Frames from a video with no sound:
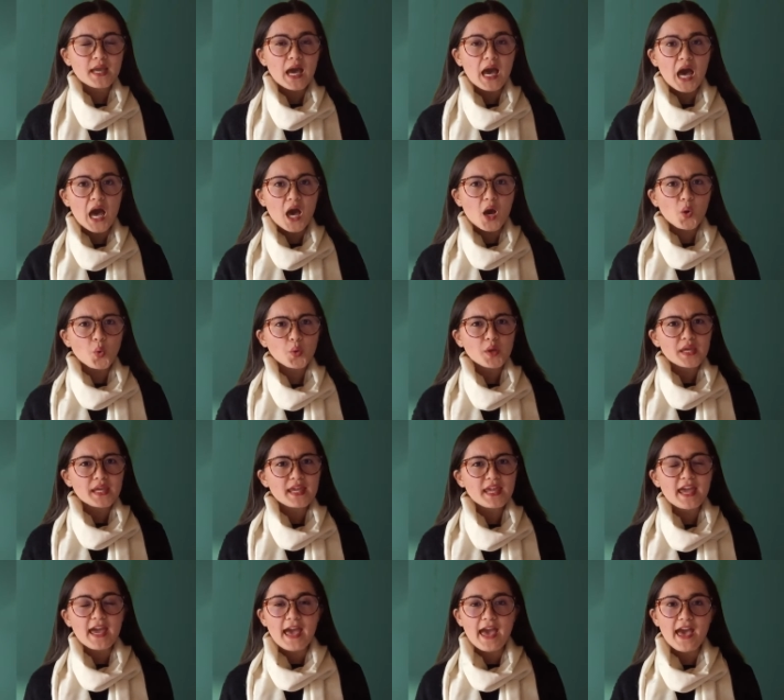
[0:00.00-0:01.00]
how
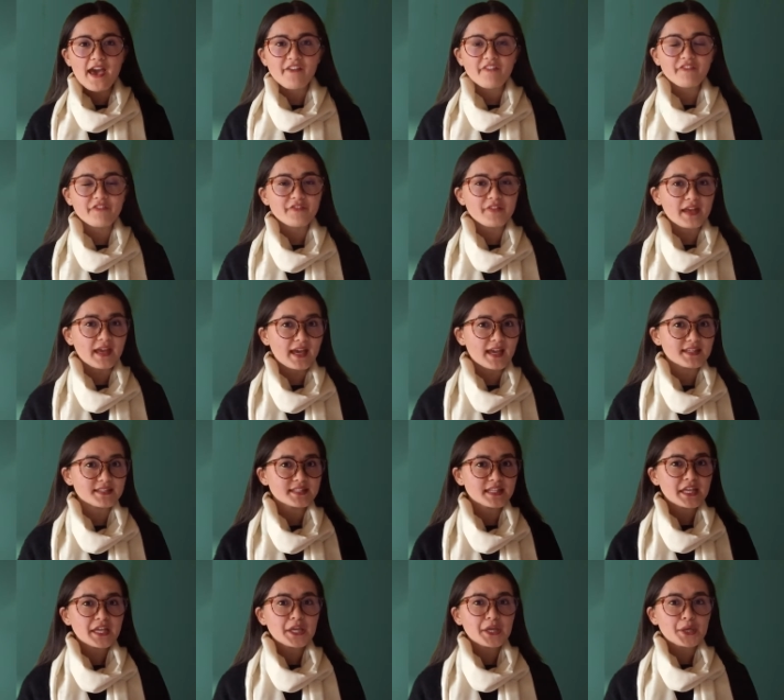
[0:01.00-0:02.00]
he had
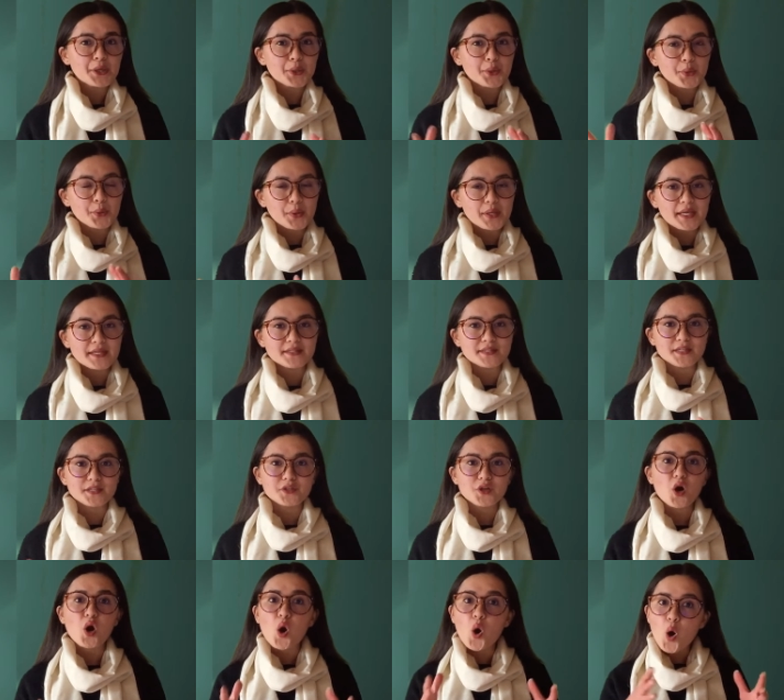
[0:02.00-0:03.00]

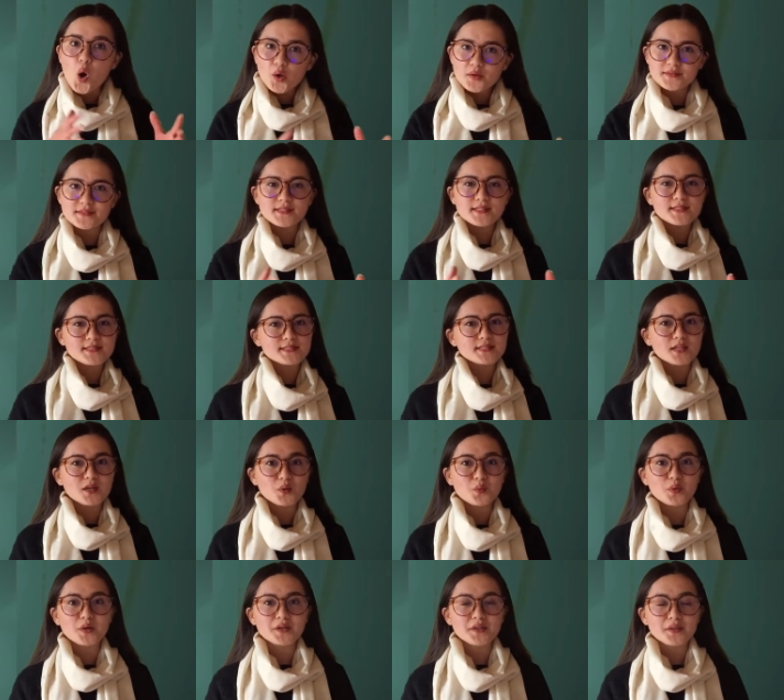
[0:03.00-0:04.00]
created or
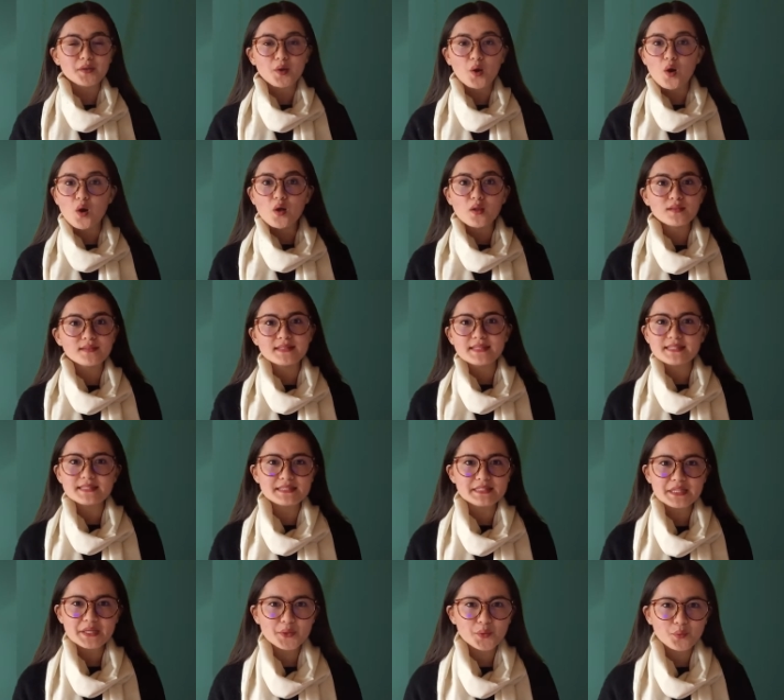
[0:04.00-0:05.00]
discovered all
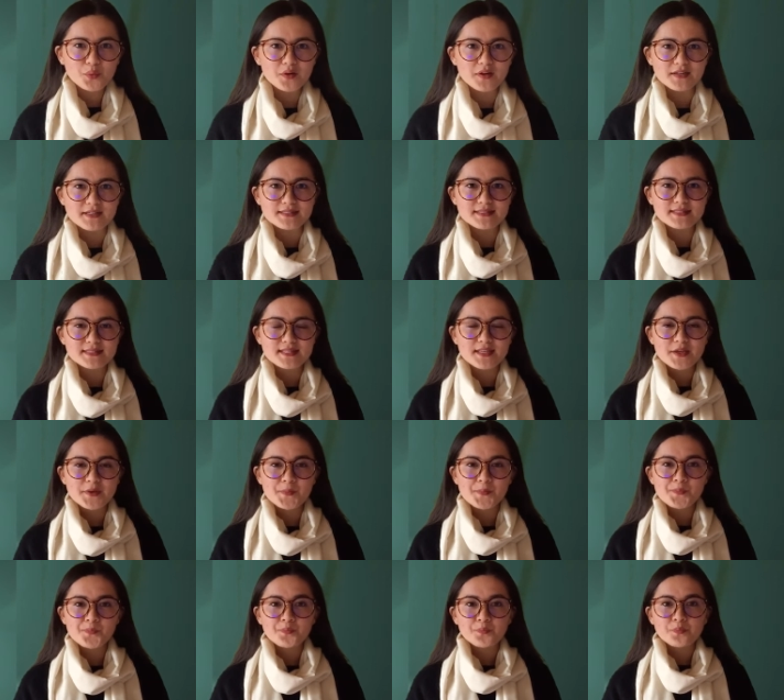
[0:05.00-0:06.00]
these new words.
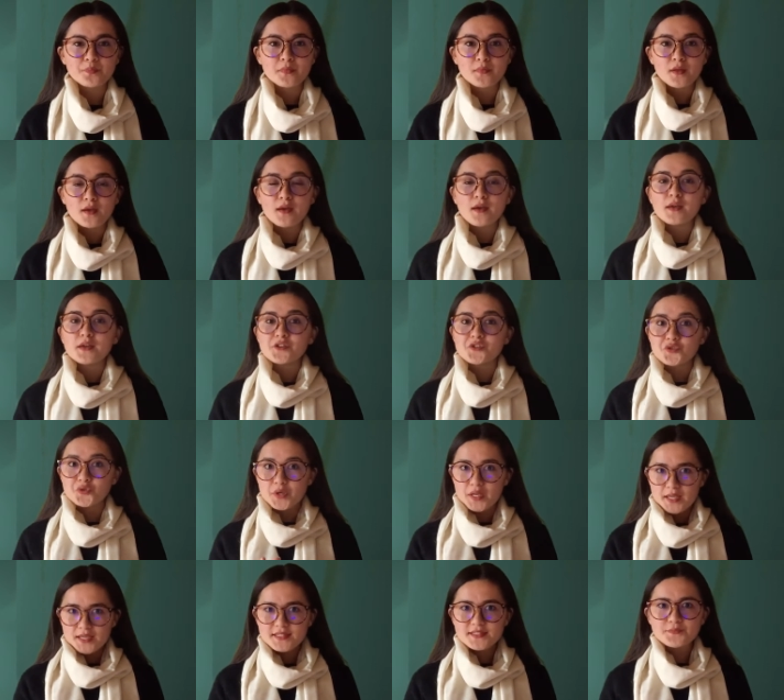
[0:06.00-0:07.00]

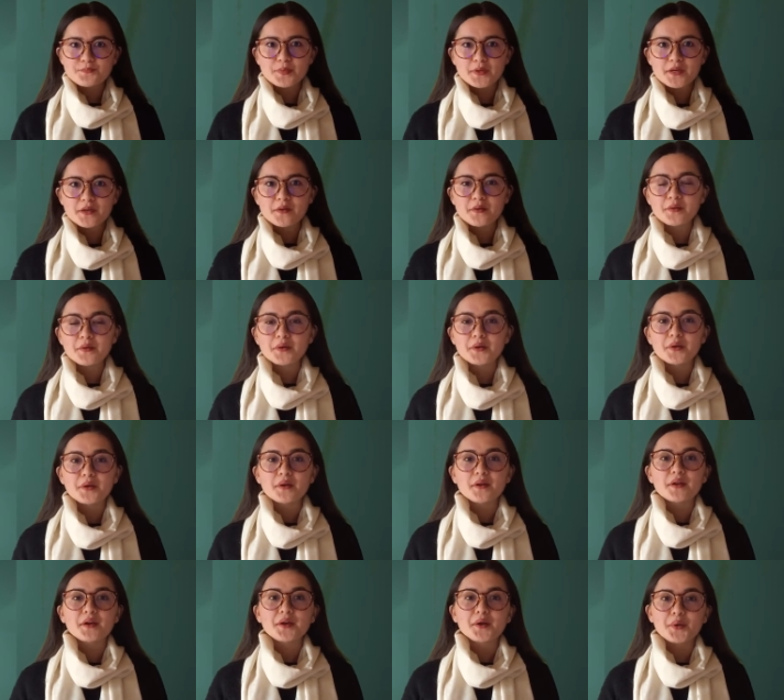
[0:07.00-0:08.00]
Shakespeare
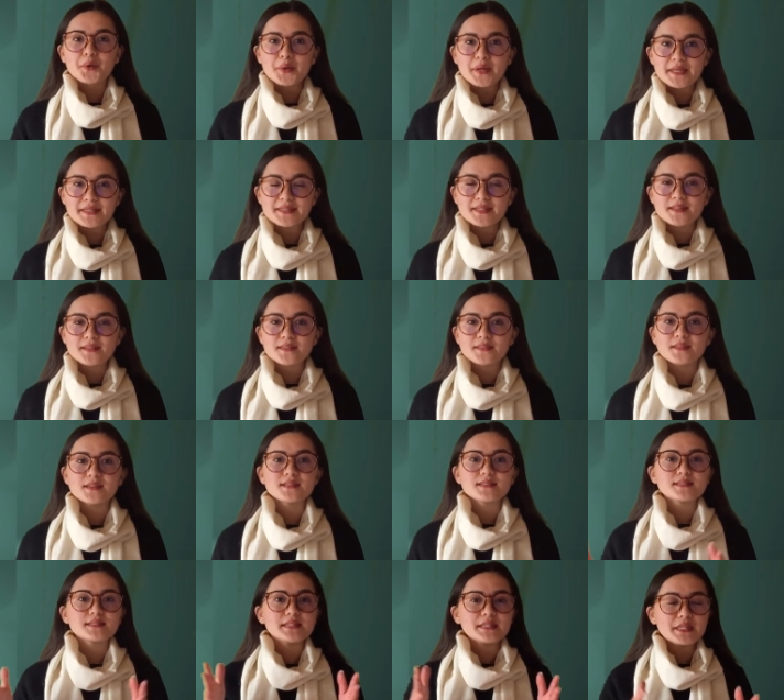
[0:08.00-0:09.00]
created
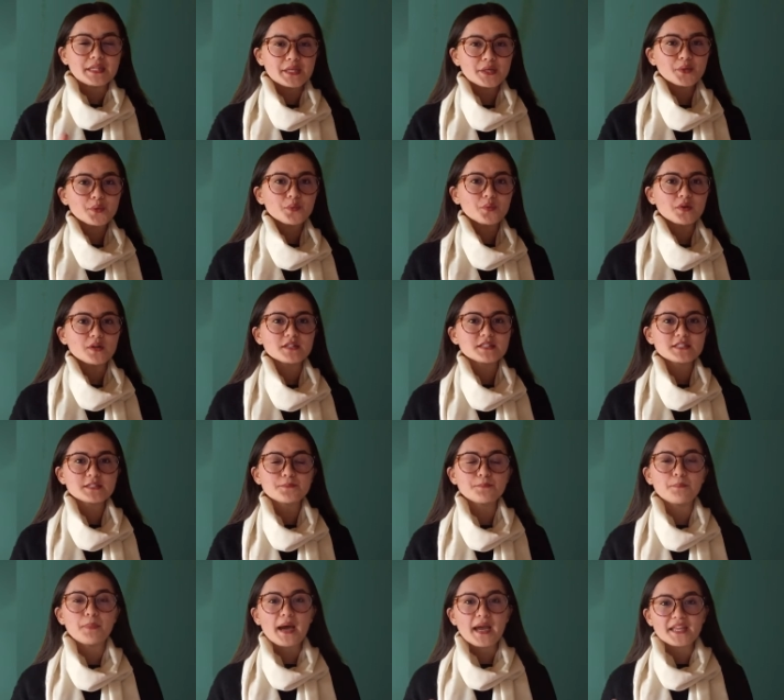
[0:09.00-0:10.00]
these new words
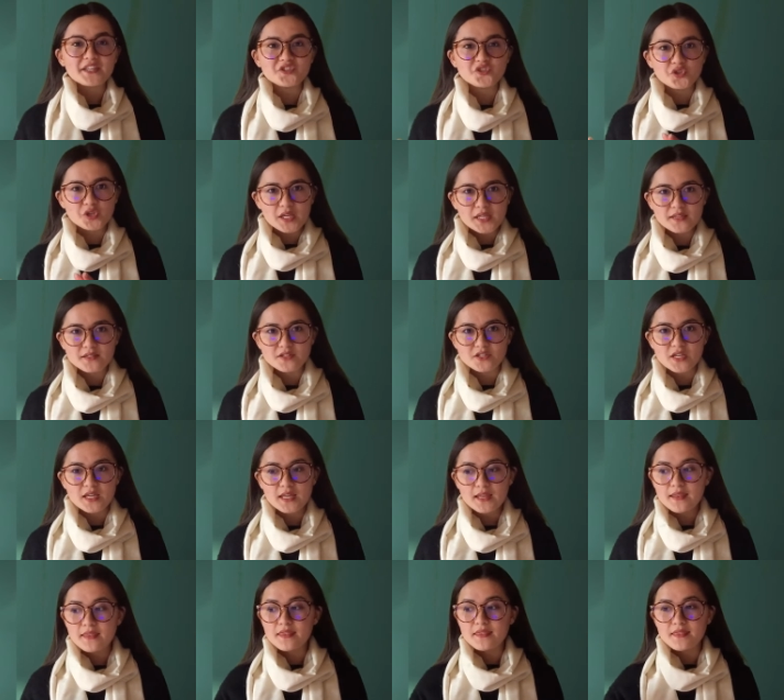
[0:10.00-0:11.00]
by
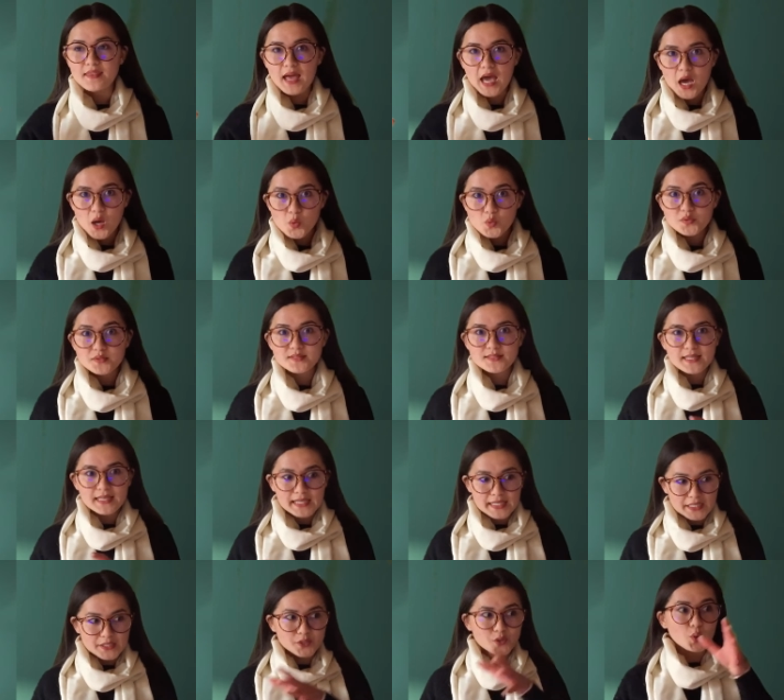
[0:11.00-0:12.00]
changing nouns
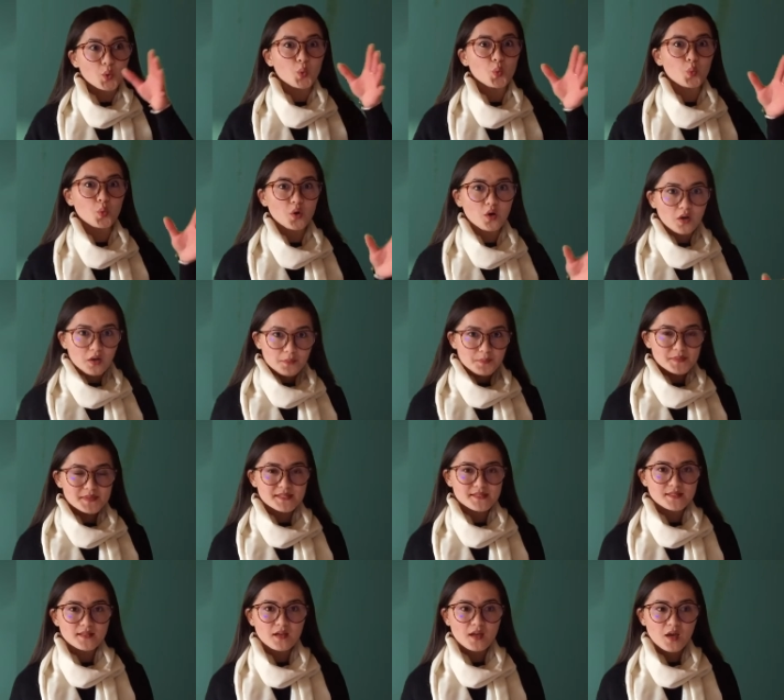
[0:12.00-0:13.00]
into
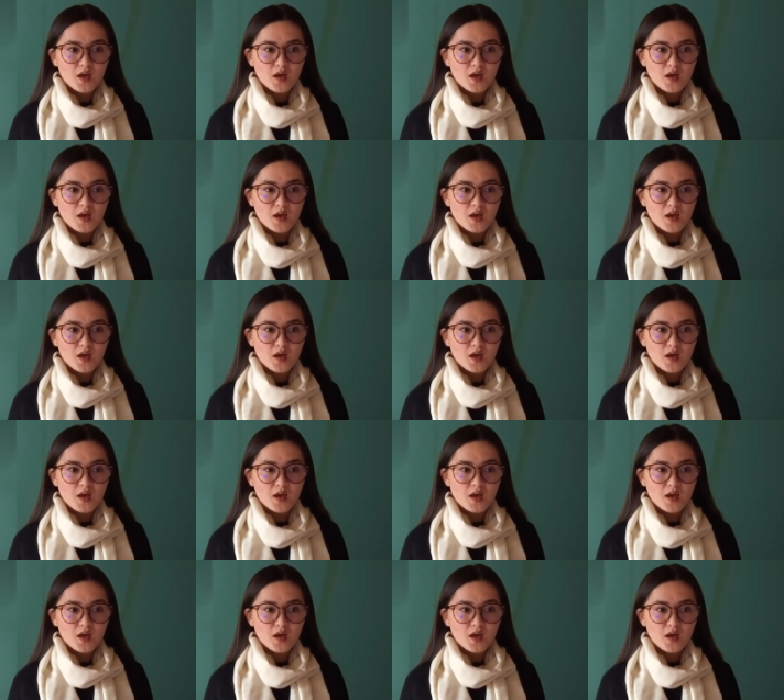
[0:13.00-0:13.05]
verbs,